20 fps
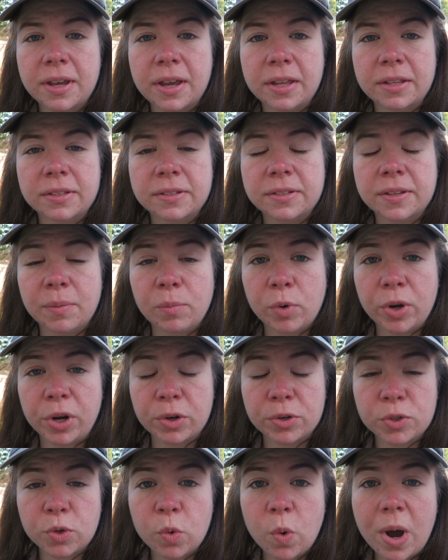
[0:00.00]
and some
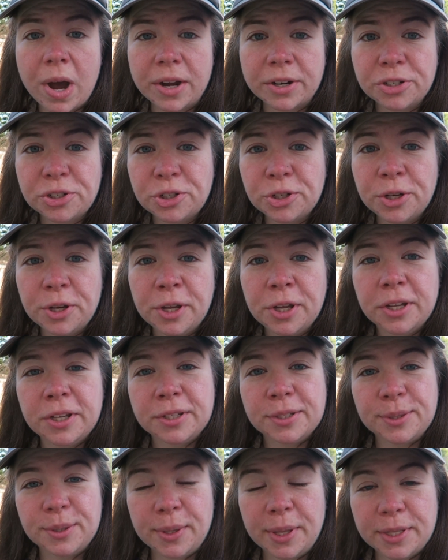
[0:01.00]
winter squash.
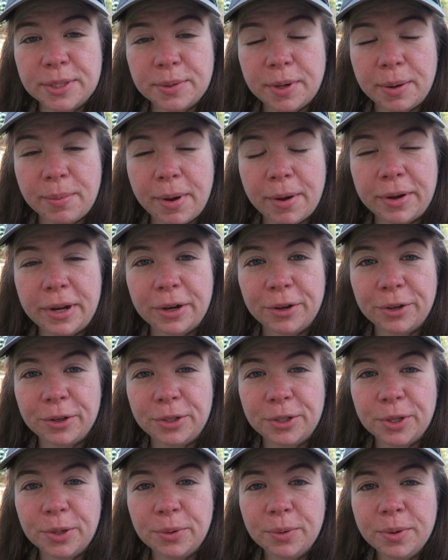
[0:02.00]
So that's what I'm out here
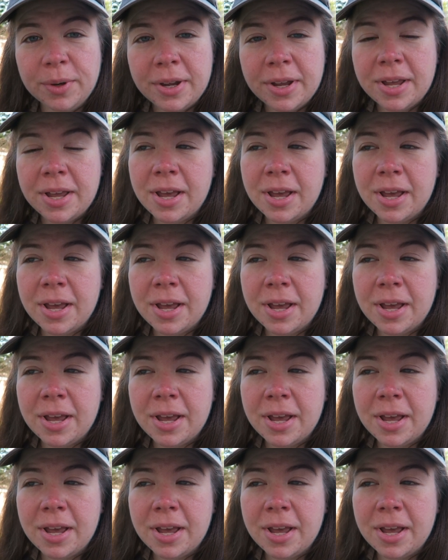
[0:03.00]
to do.